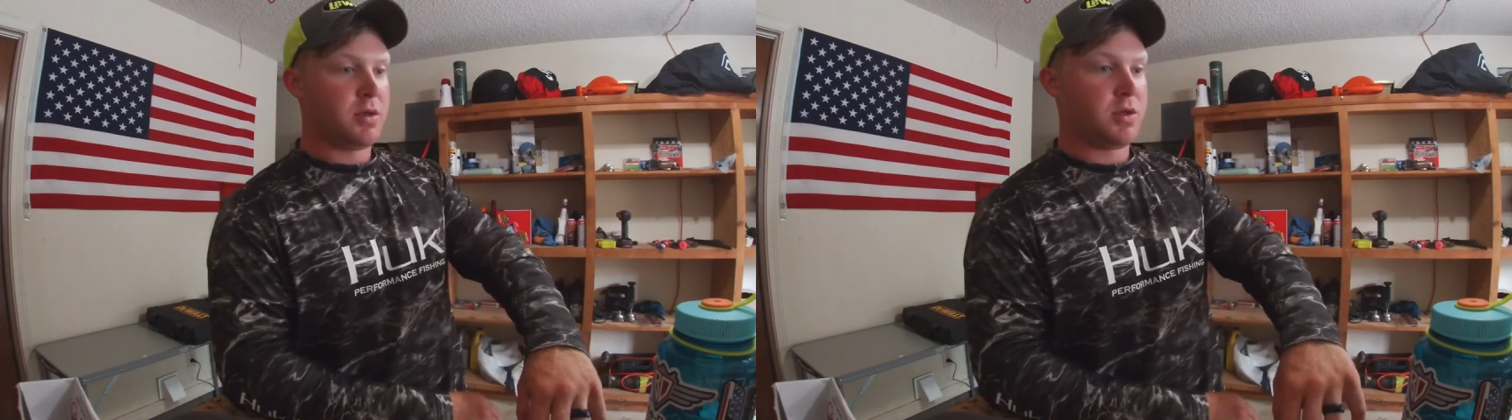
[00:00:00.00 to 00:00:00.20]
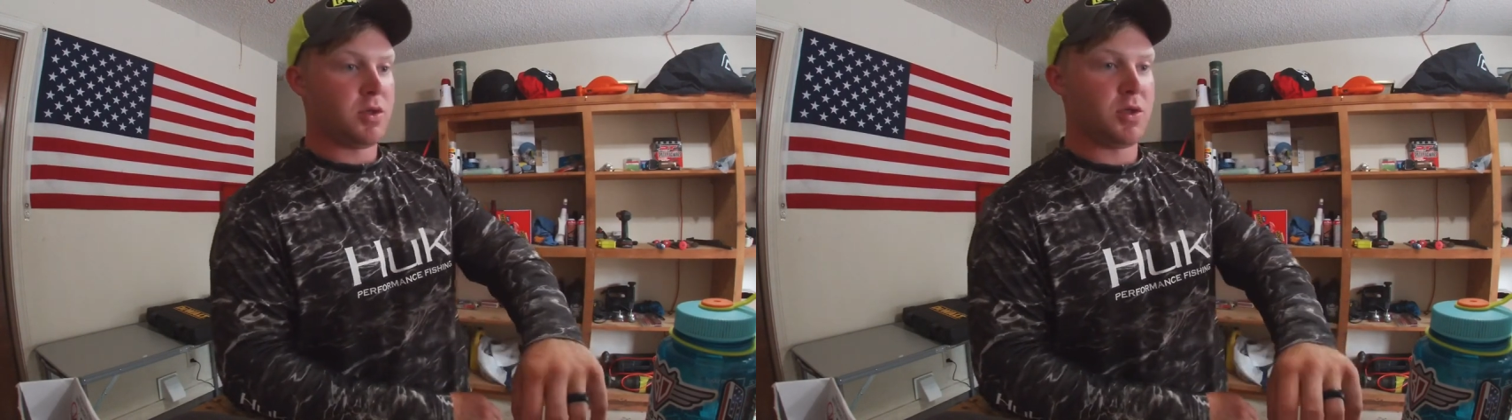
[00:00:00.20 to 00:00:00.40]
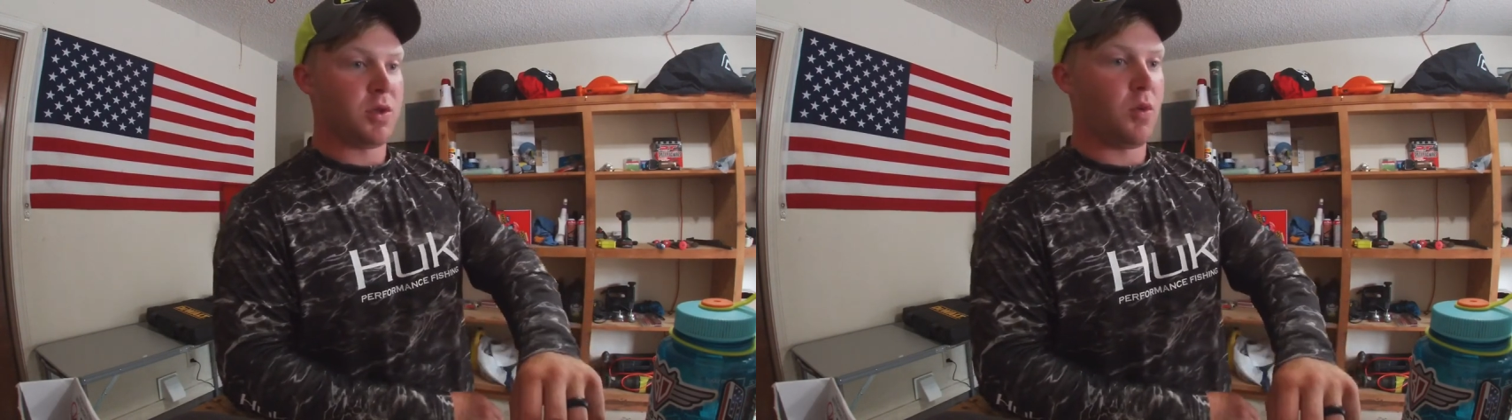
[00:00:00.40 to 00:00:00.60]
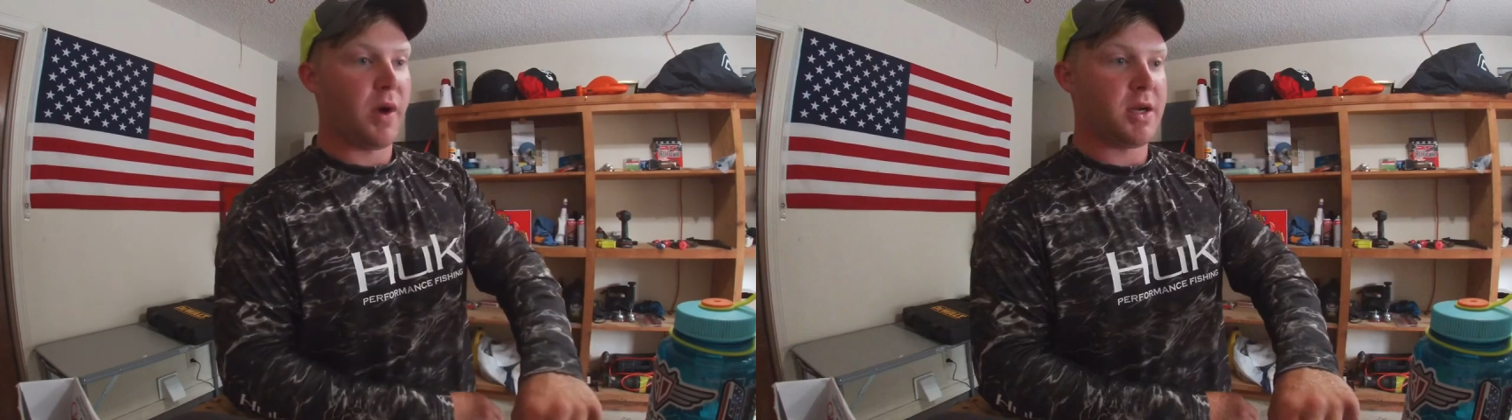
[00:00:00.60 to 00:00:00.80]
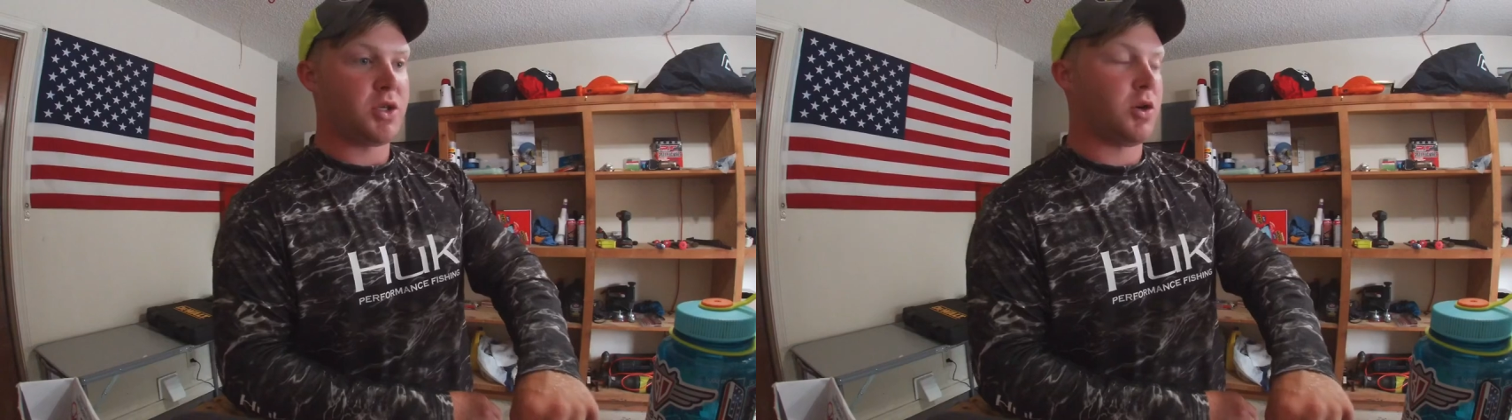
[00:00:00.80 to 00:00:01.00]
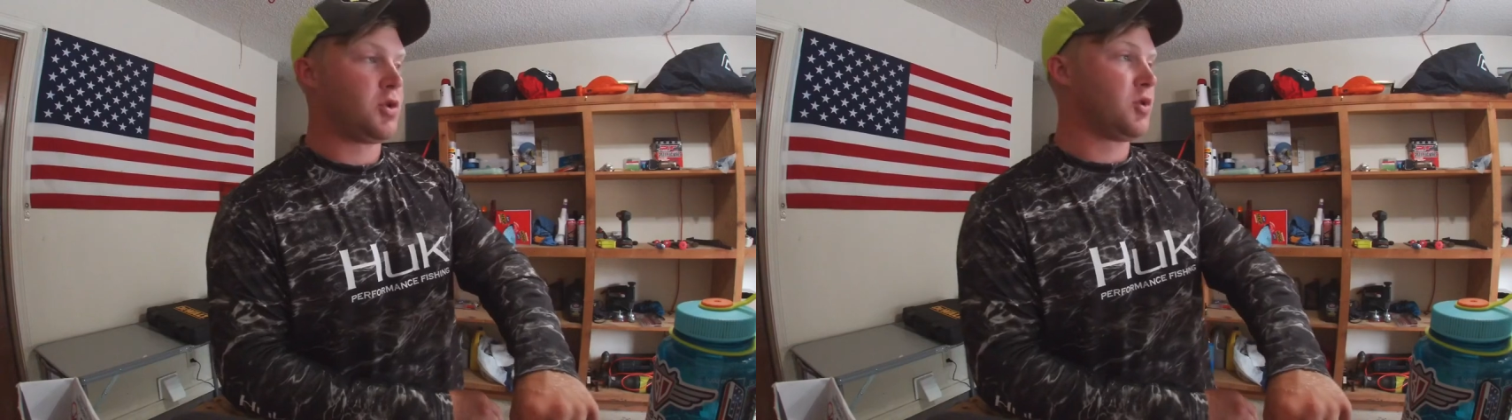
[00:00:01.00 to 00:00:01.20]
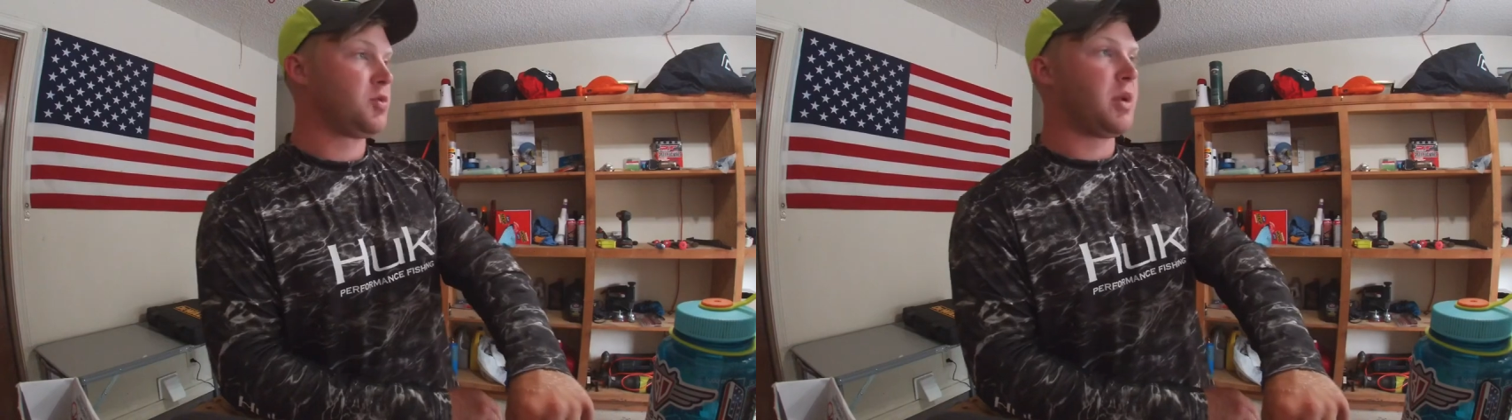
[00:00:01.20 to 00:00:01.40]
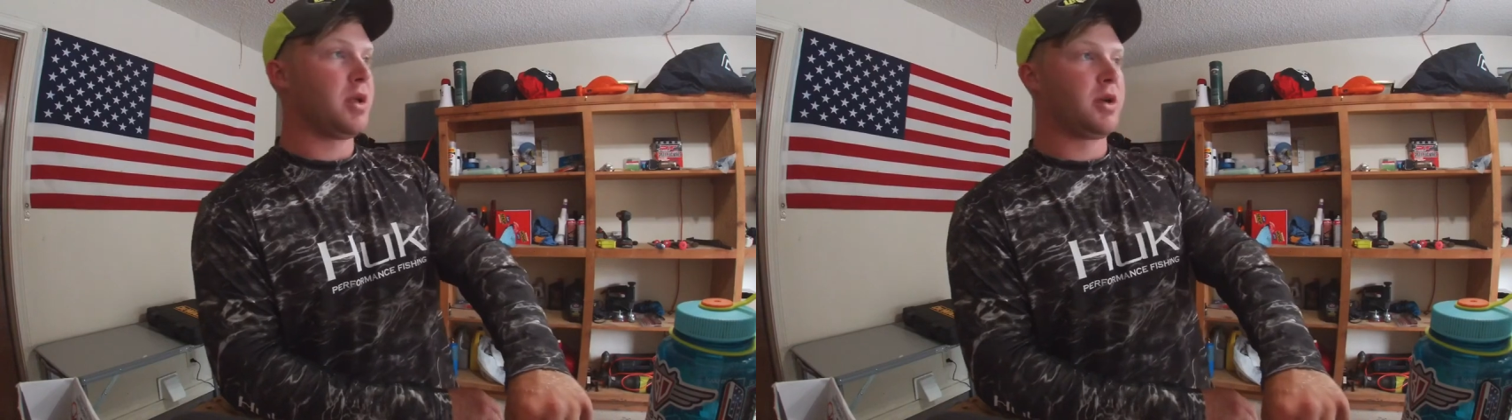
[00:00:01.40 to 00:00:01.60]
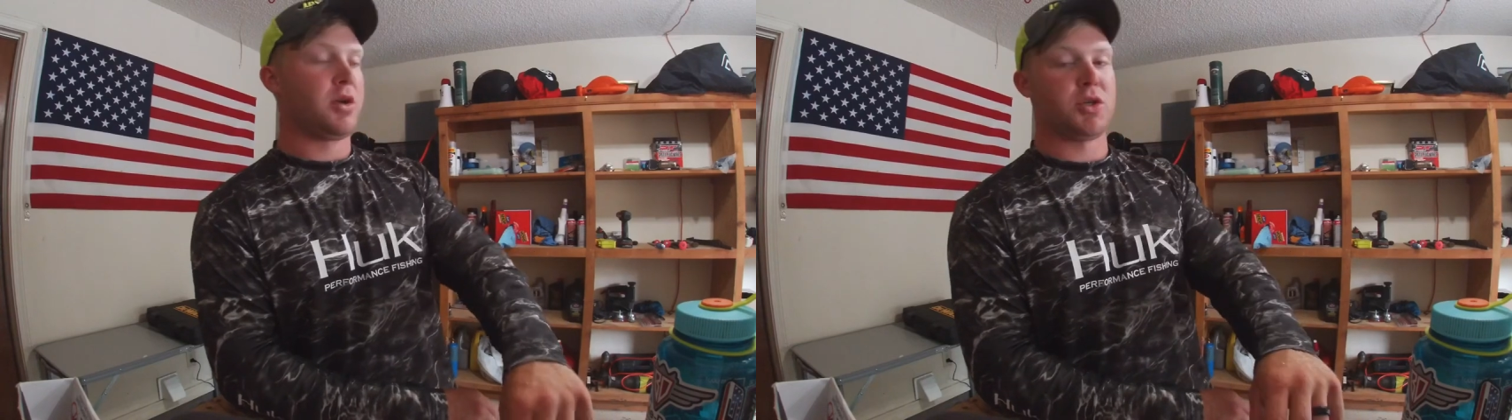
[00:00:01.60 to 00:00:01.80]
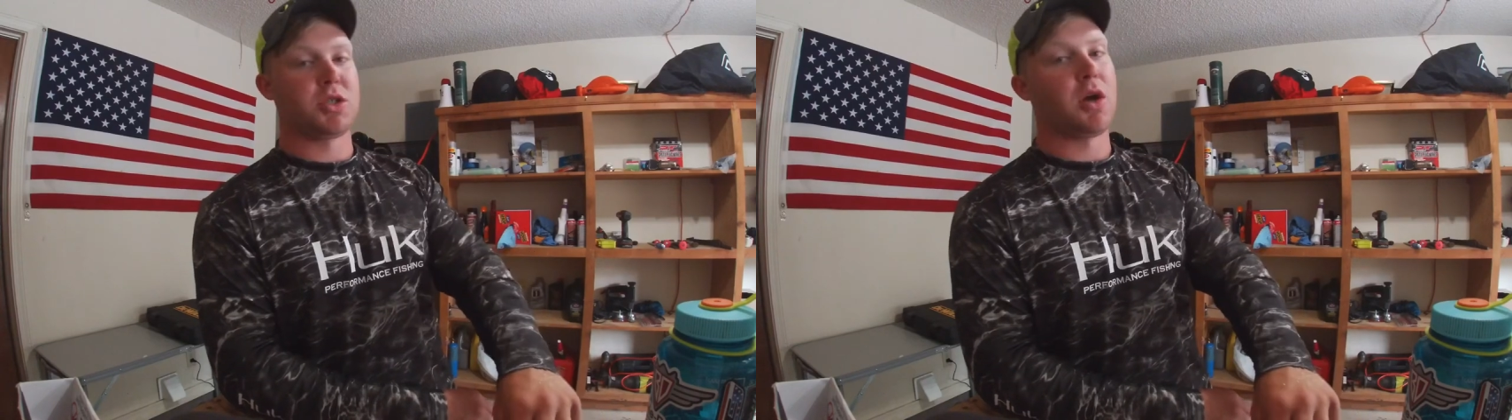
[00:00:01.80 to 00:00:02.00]
this little white and chartreuse belly or
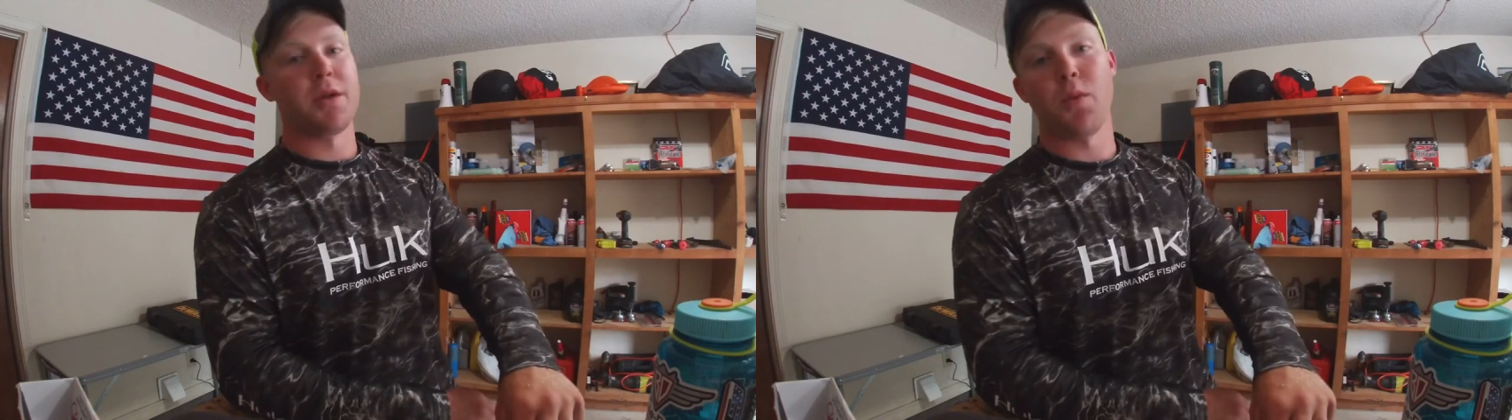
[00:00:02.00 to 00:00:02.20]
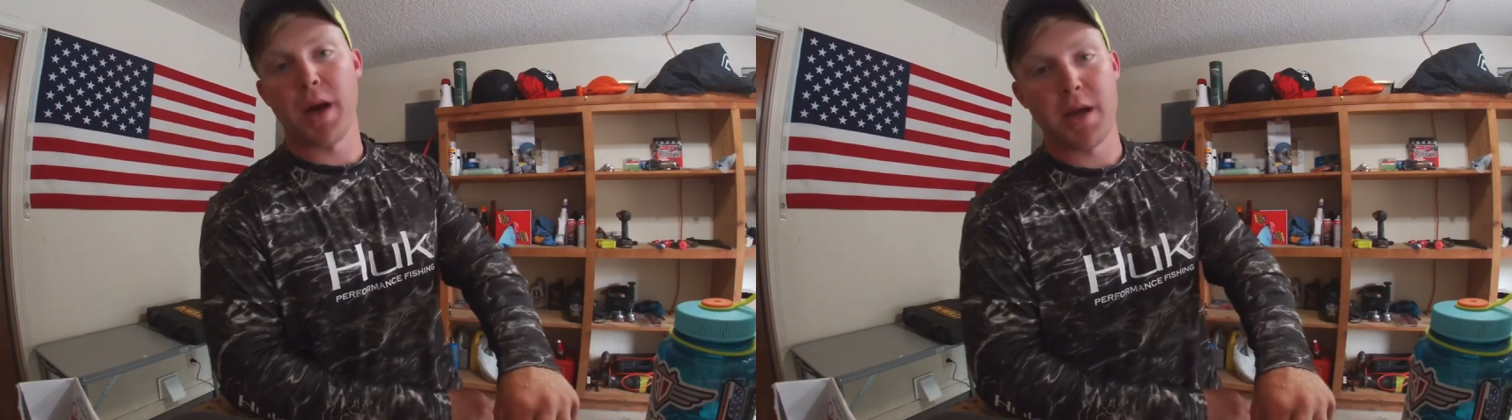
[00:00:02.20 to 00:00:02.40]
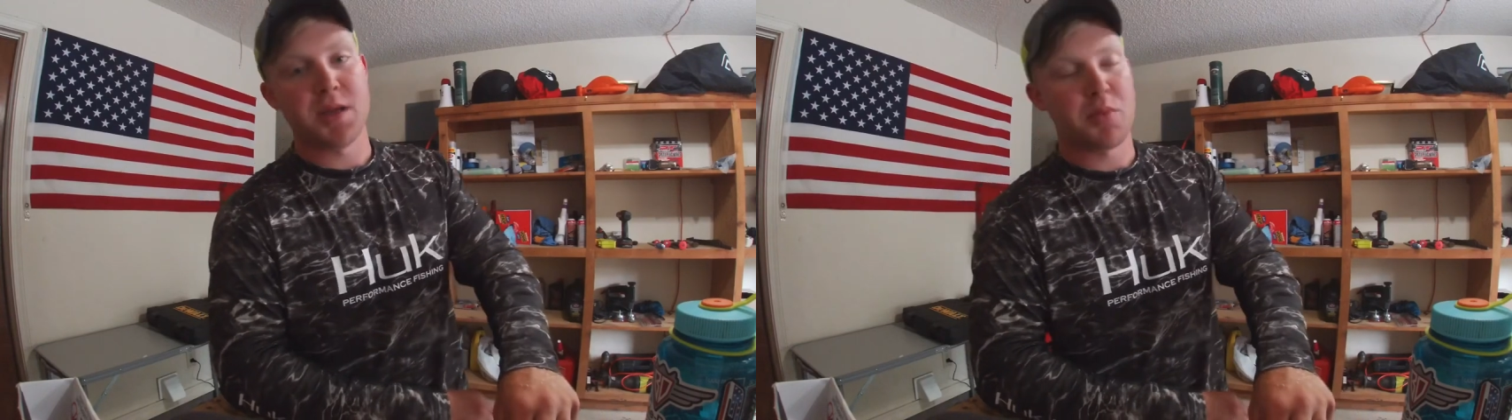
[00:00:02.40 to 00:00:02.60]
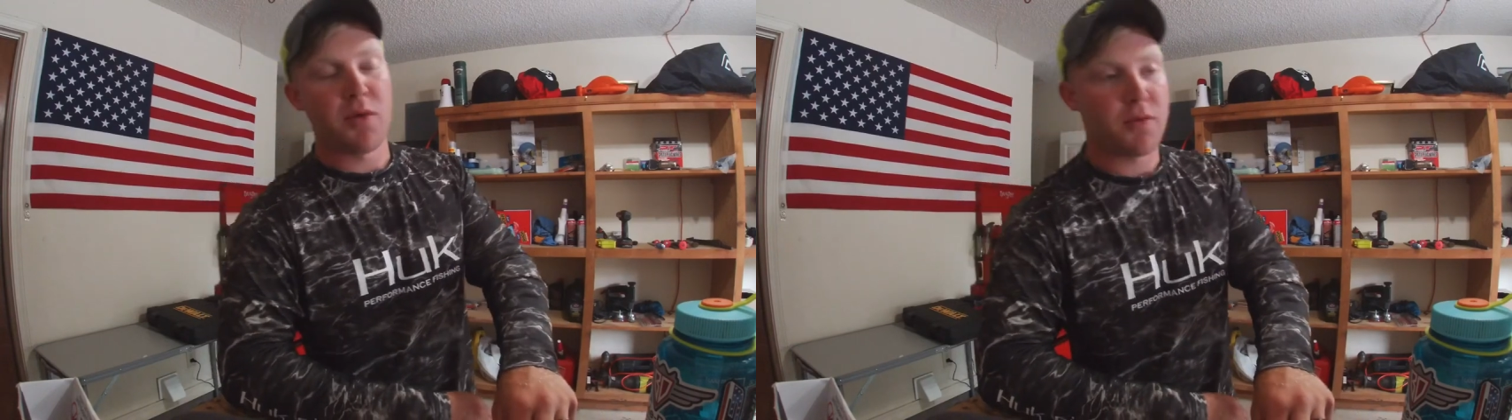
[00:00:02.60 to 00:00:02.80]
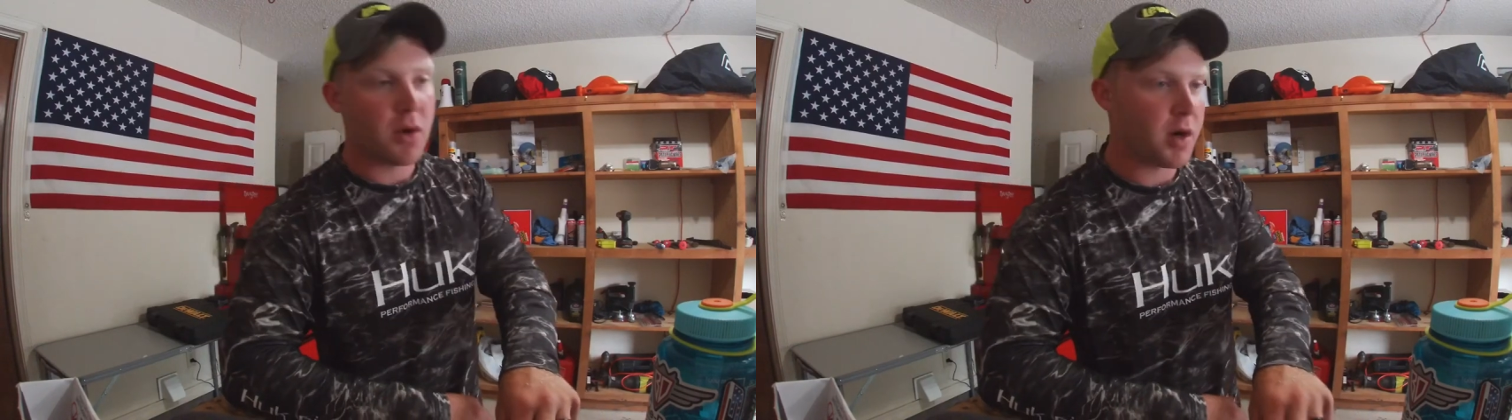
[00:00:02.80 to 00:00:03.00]
a solid white SPRO frog.